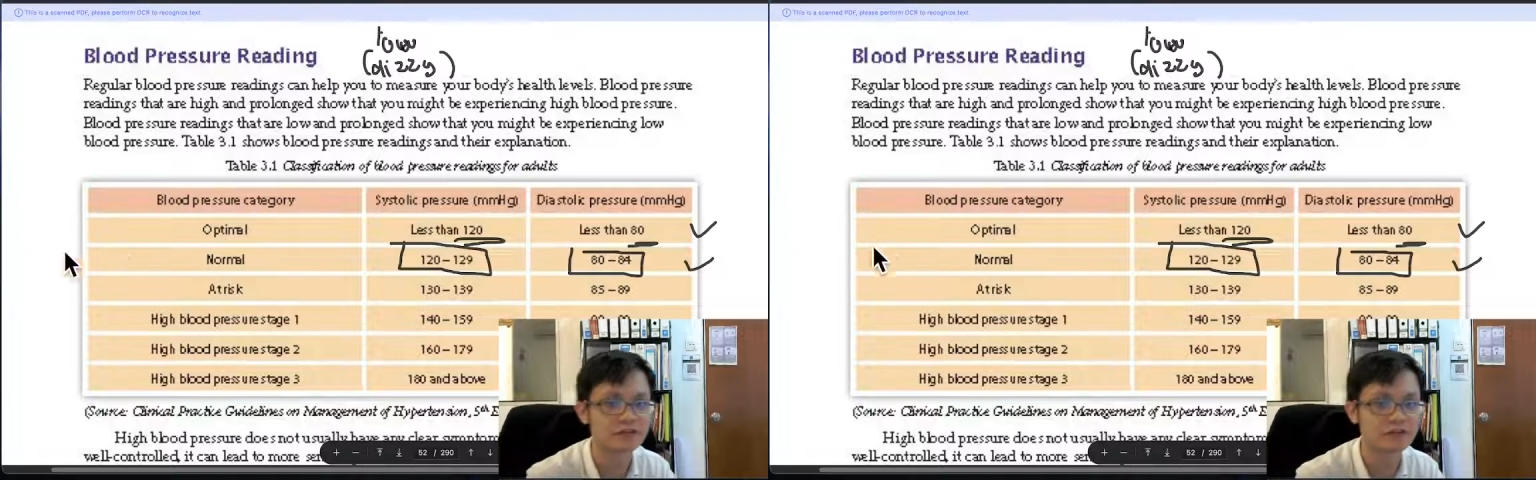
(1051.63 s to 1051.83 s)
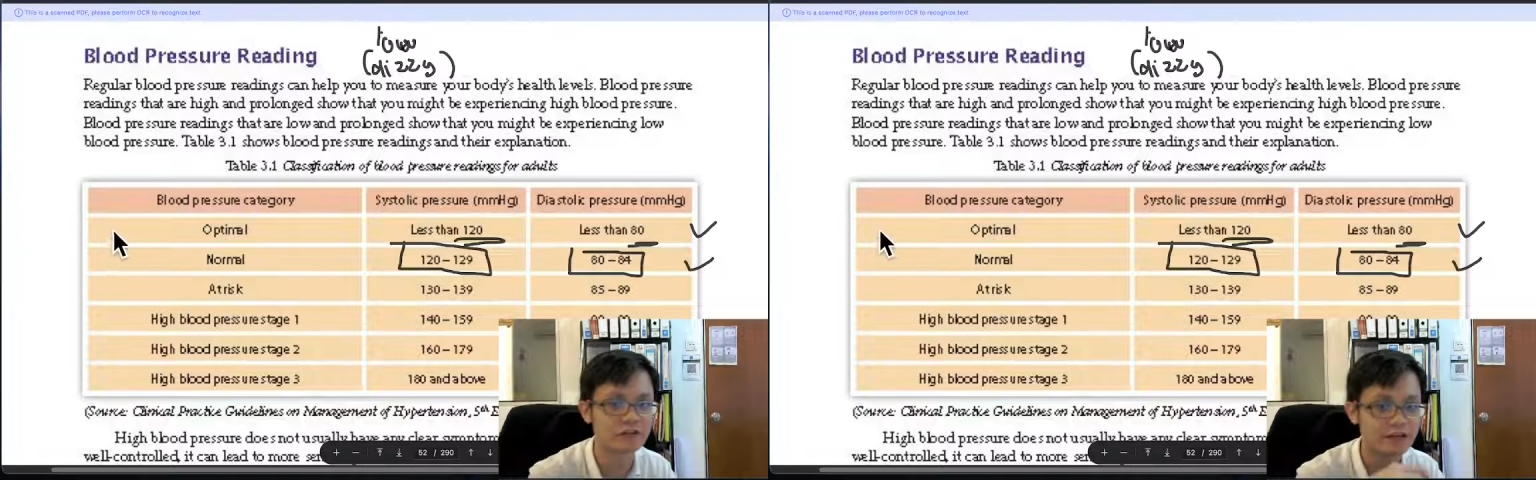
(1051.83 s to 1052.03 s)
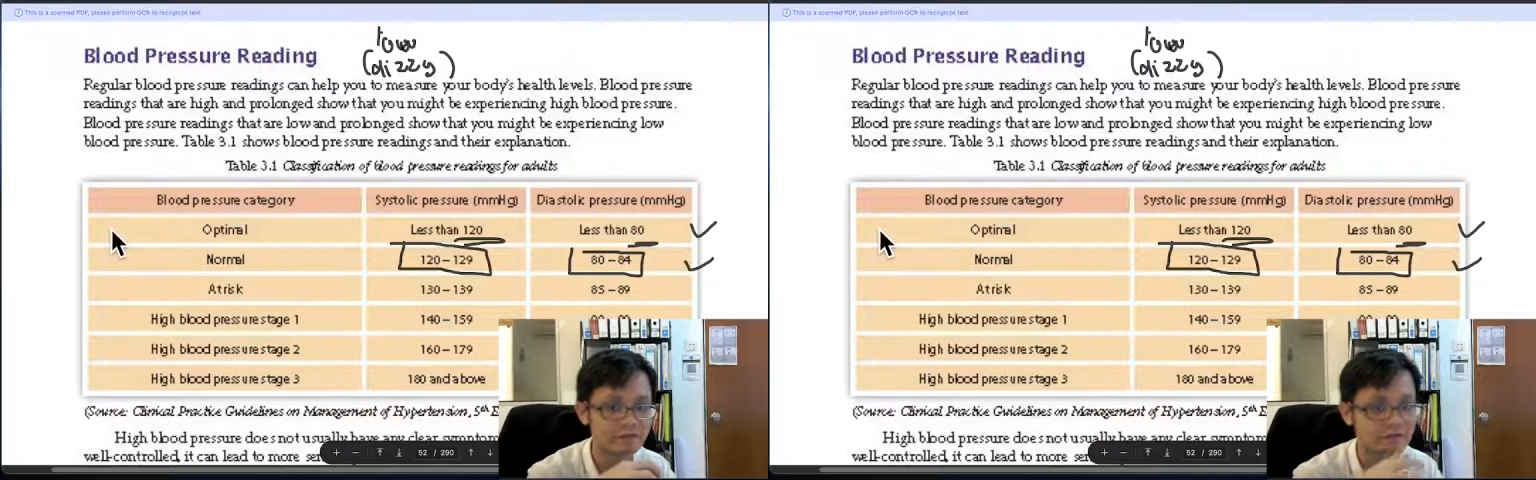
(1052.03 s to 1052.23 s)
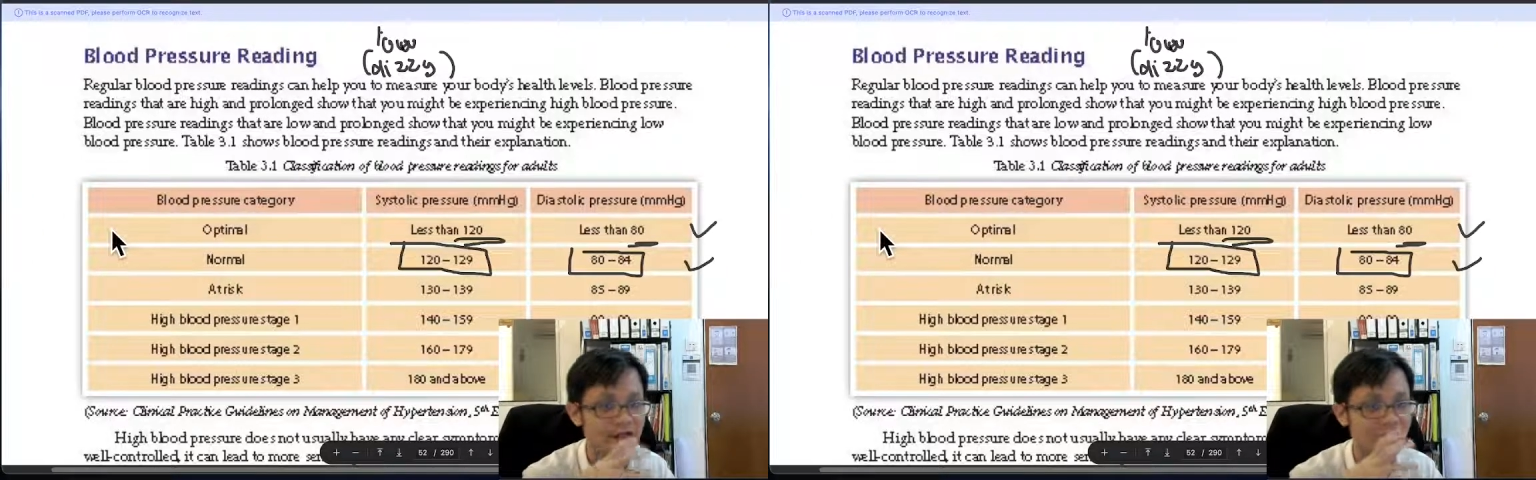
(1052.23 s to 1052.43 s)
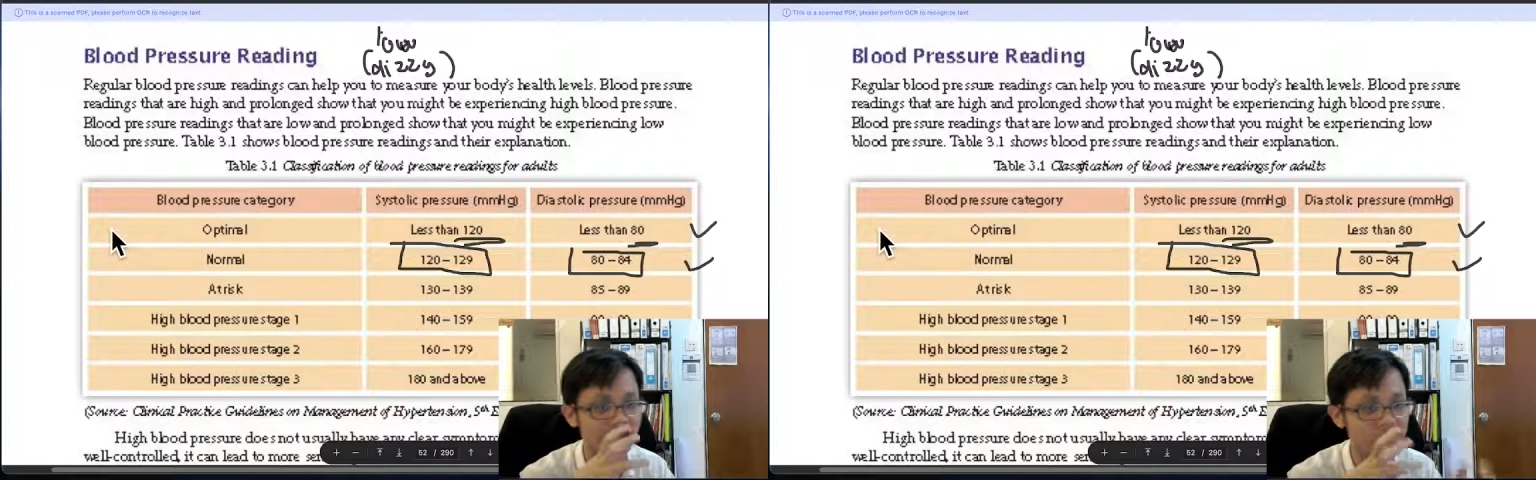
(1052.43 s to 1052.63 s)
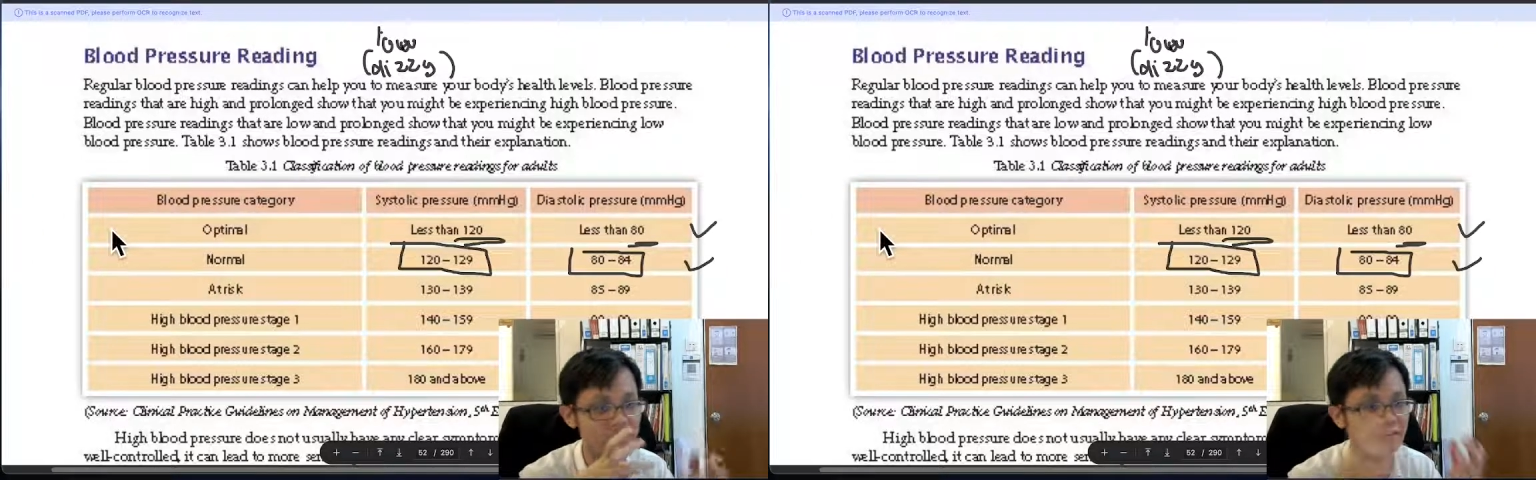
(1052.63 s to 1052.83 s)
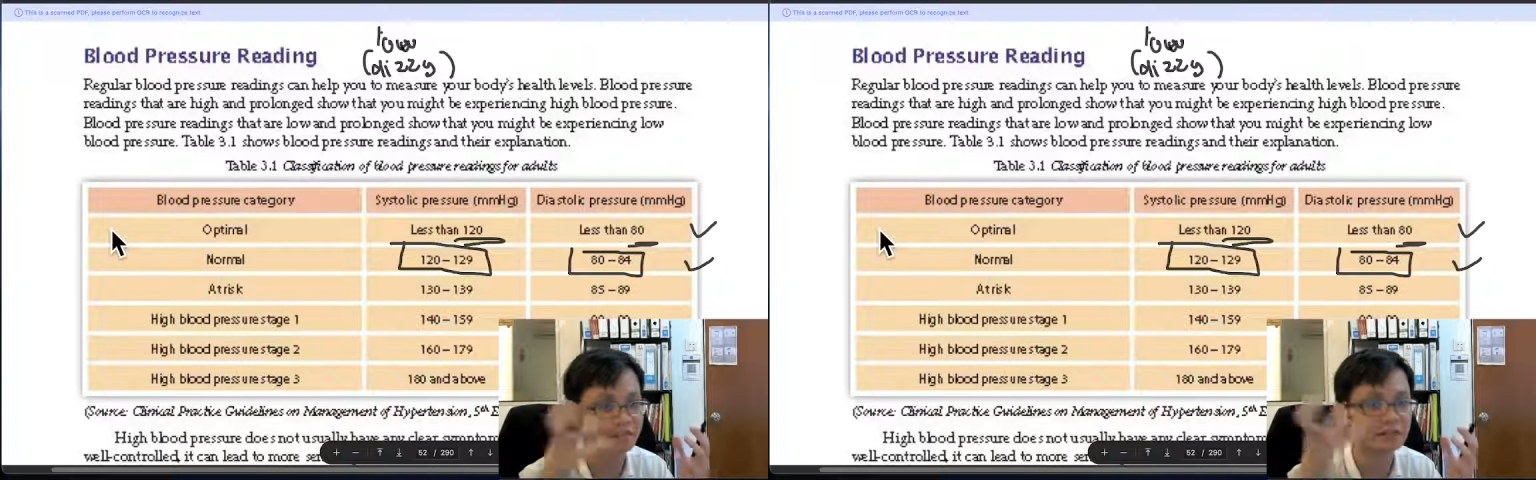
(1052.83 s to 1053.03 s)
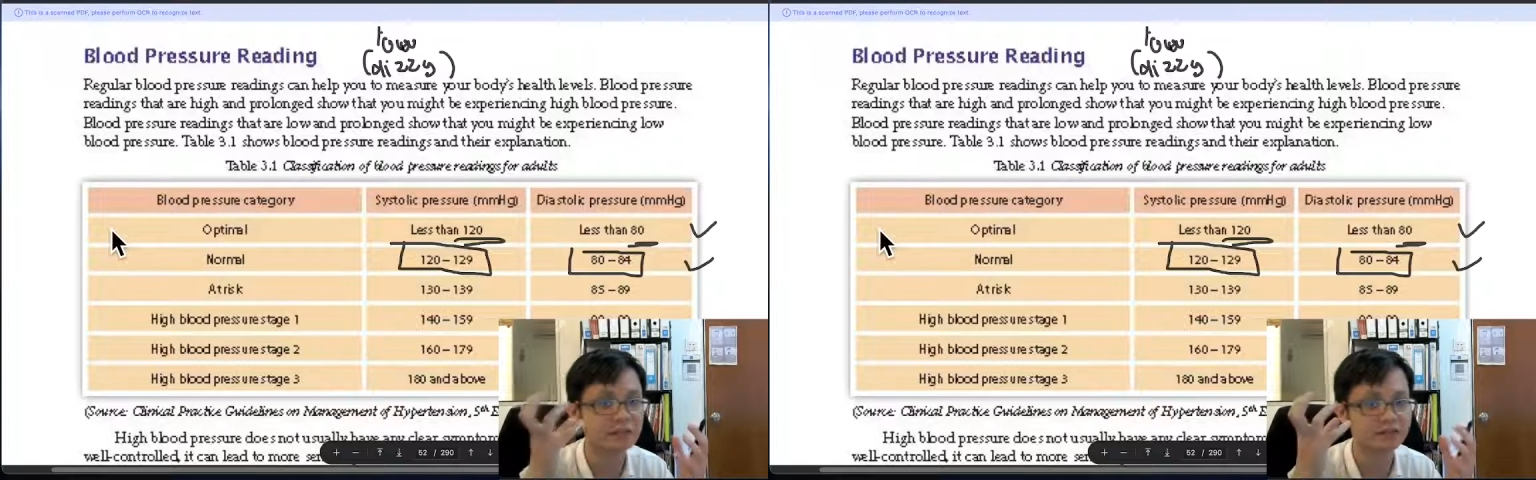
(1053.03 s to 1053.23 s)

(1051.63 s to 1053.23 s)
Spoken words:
you don't have enough hemoglobin,